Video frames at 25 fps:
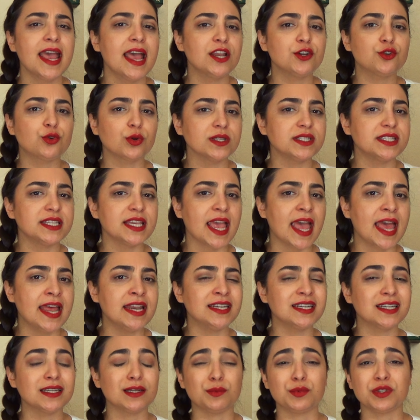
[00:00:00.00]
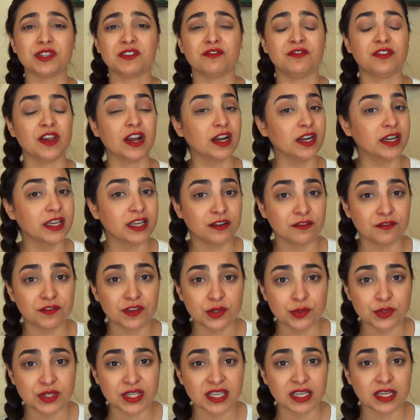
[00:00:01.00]
Towards the end, it was very
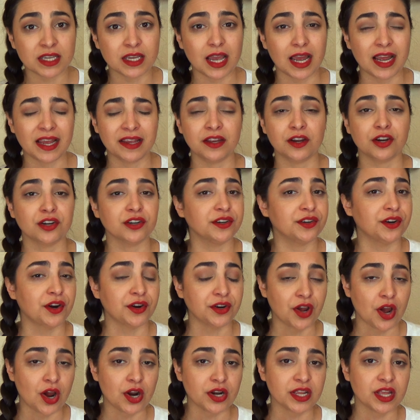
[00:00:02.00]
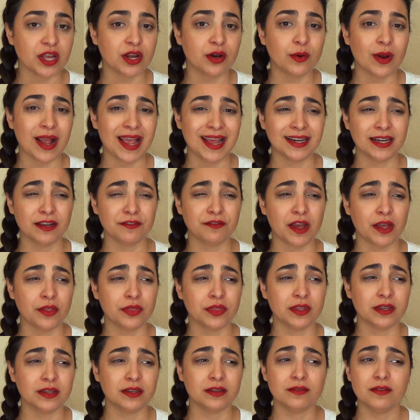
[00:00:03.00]
confusing. I heard it on audio, and I
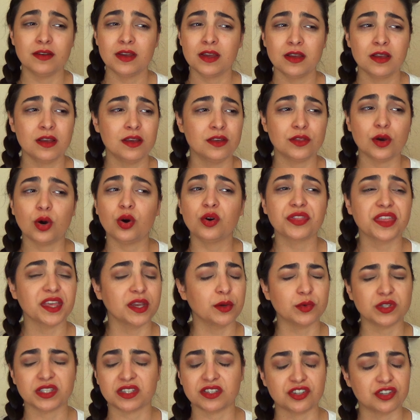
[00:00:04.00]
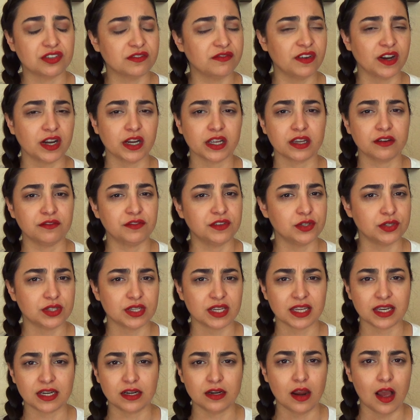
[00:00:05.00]
found the whole thing was just very
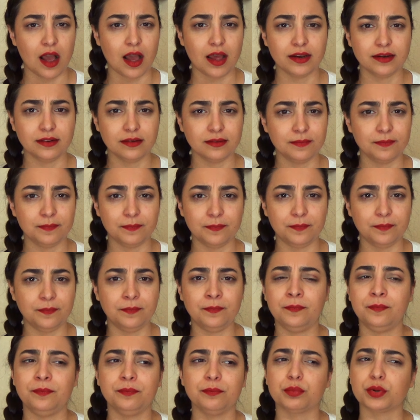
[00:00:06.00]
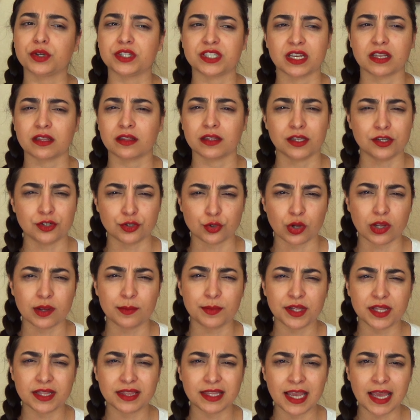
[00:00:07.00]
confusing and not particularly
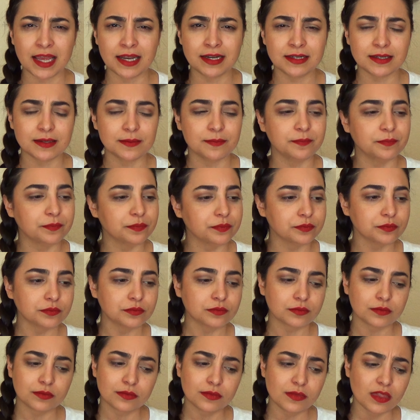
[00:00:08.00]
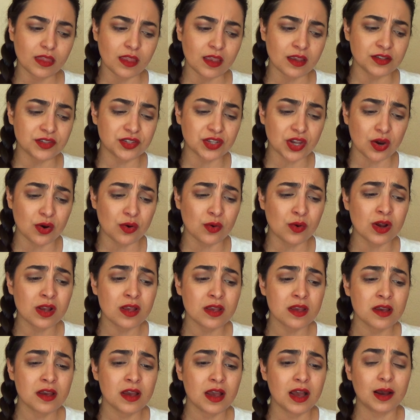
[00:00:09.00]
enjoyable at the end. So
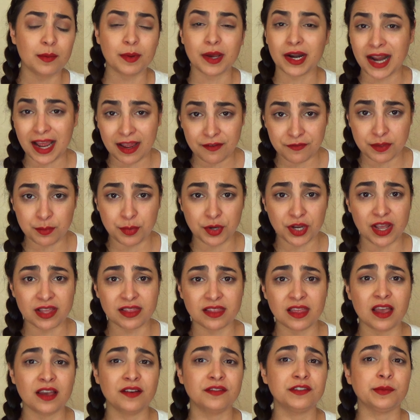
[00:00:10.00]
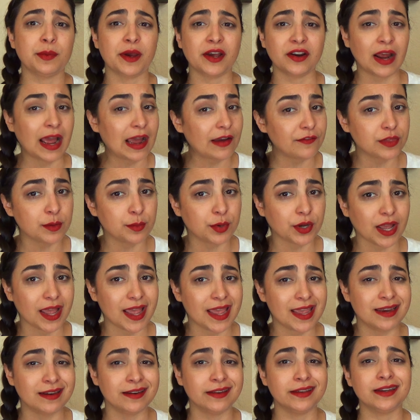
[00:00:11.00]
about half the book I loved, about half the book I
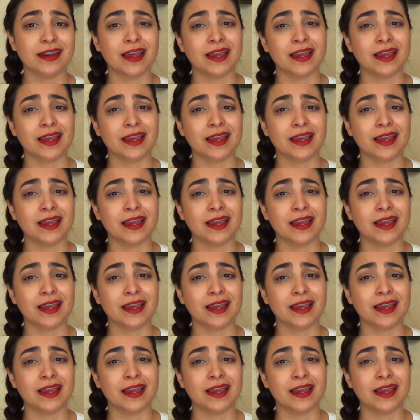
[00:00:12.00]
hated.